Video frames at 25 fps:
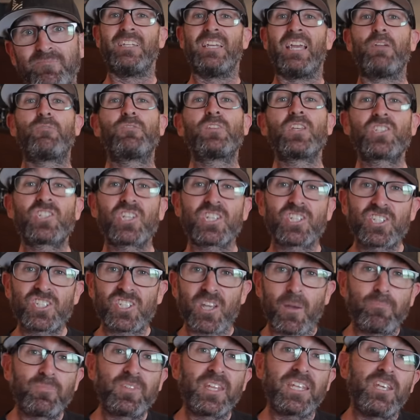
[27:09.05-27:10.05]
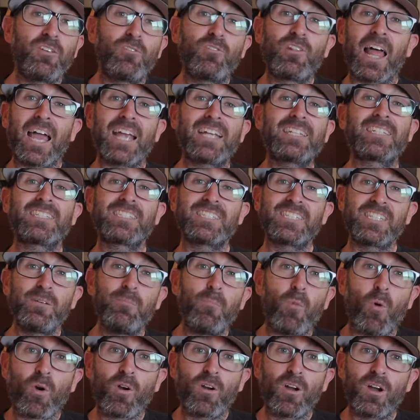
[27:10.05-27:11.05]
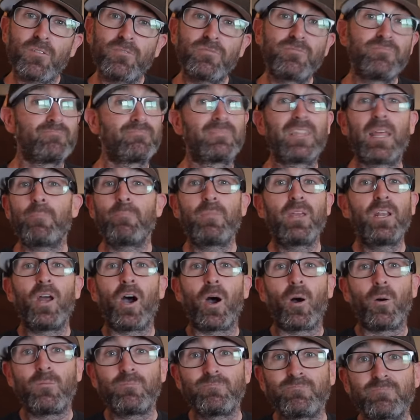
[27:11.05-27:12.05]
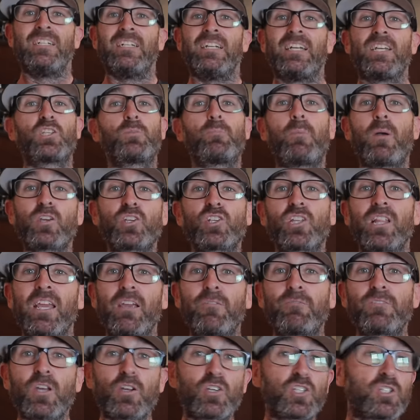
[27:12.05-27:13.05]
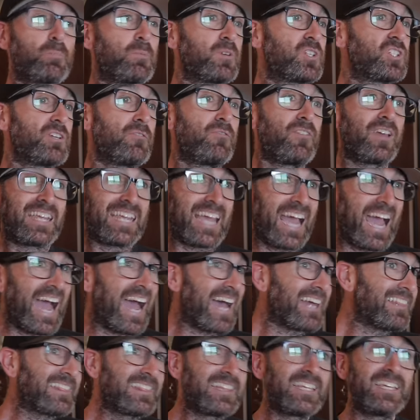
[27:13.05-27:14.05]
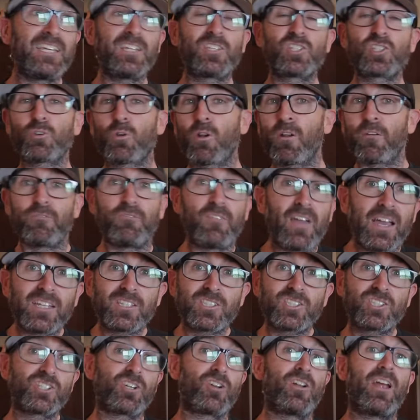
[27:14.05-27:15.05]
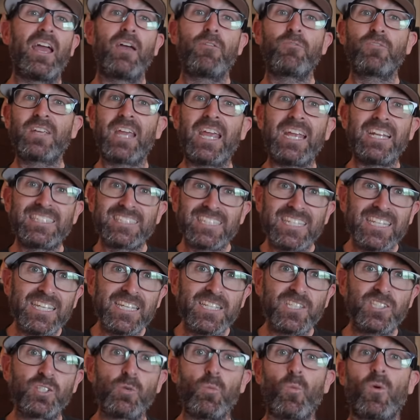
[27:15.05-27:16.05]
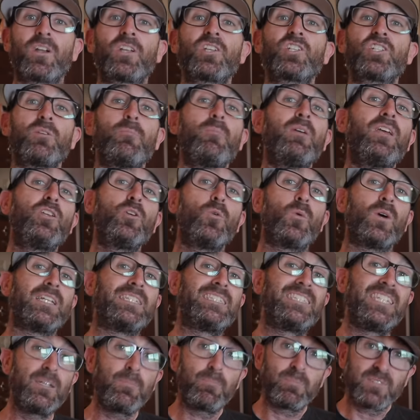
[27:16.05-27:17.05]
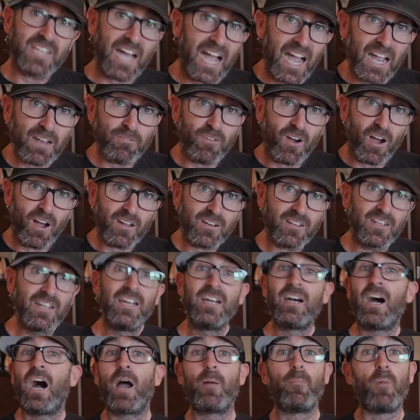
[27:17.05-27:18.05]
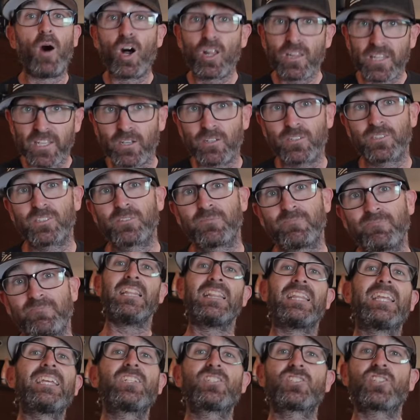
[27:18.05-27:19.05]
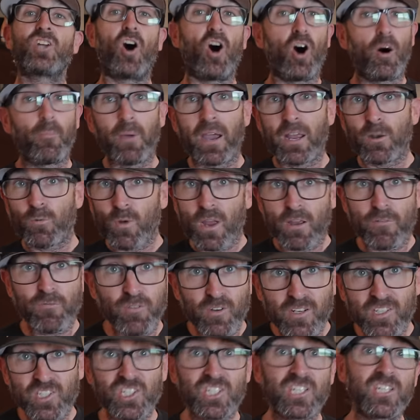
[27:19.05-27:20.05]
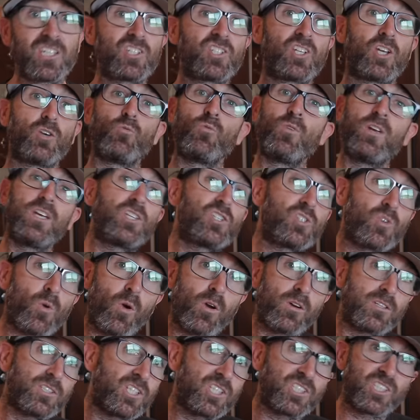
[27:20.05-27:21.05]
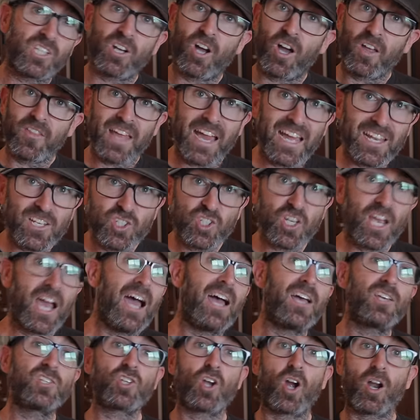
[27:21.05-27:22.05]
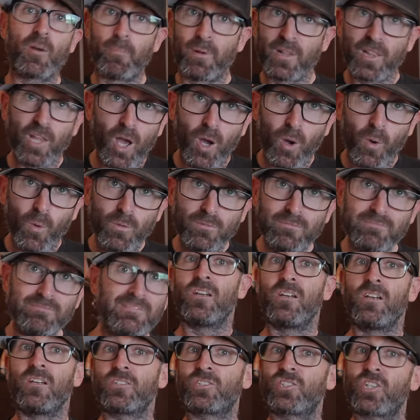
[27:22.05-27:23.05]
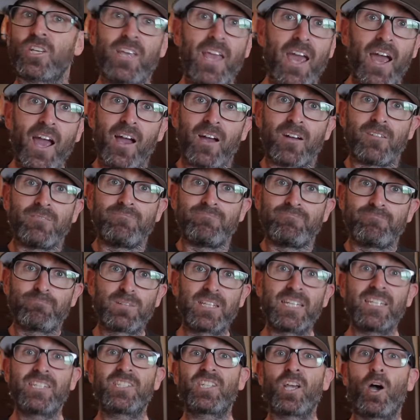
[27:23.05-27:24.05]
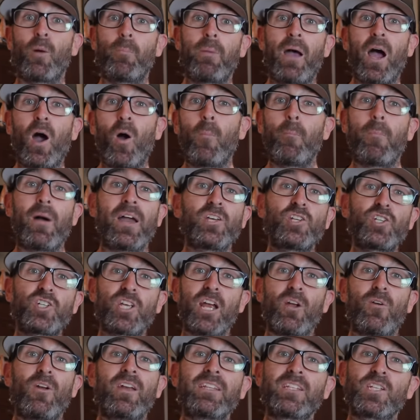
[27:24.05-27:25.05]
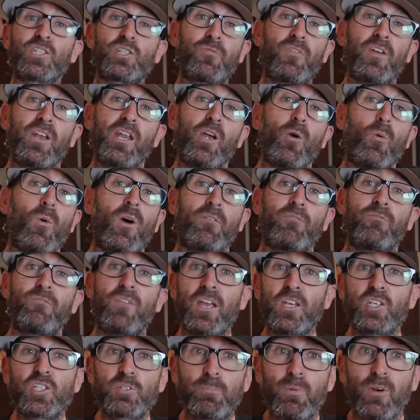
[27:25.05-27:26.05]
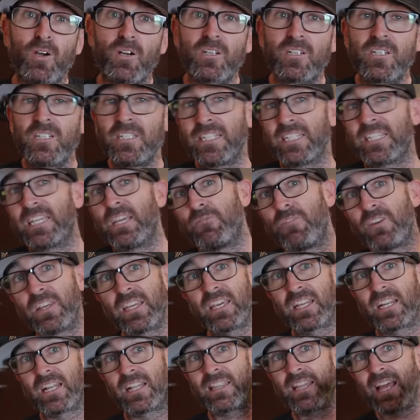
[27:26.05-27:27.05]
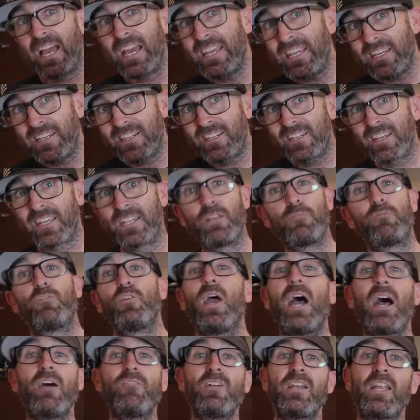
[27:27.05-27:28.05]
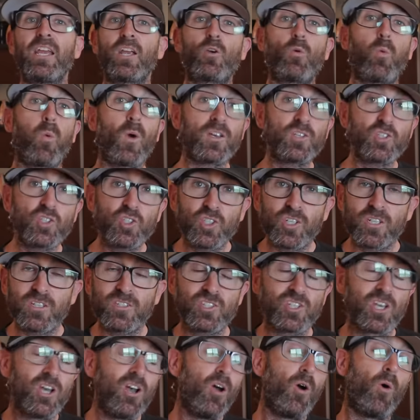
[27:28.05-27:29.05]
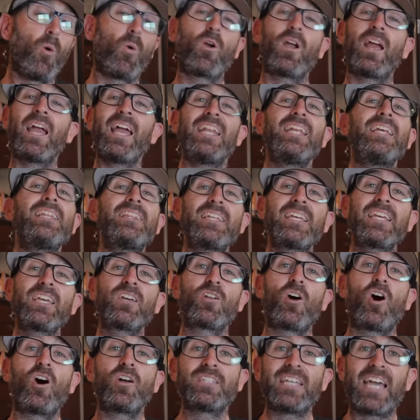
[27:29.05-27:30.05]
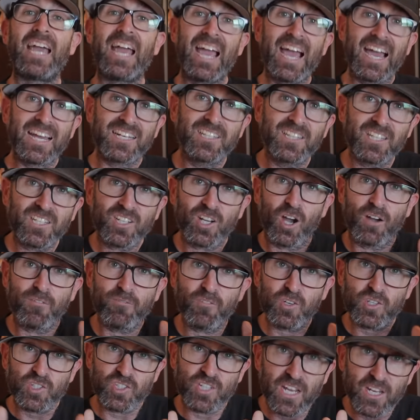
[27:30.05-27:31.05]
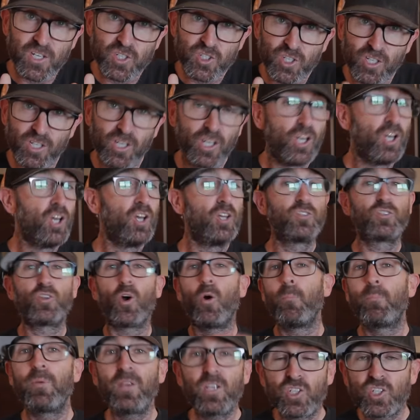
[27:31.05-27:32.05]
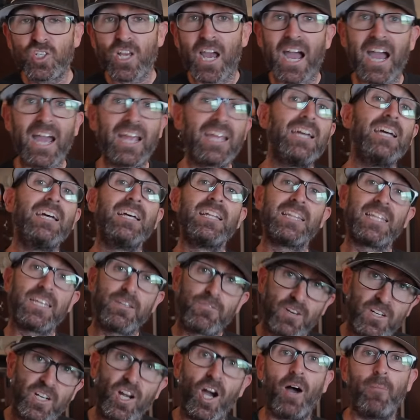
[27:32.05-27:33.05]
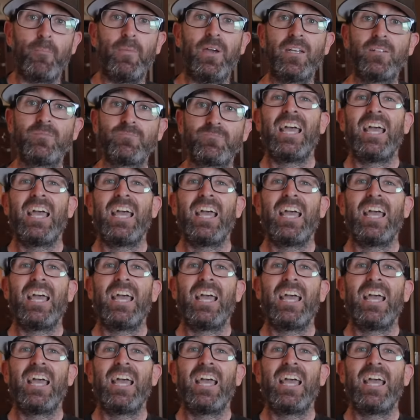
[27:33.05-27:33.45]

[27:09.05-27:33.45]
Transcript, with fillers: If this is something you'd like to see more of, let me know. Especially if there's specific athletes or events or FKTs you want to see me do a deep dive on, I'm all ears. Links to all my references and resources and all that jazz are below. So yeah, please help out by sharing this video on Facebook, giving it a like, and if you have any questions or anything at all to add to the conversation, don't be shy, leave a comment.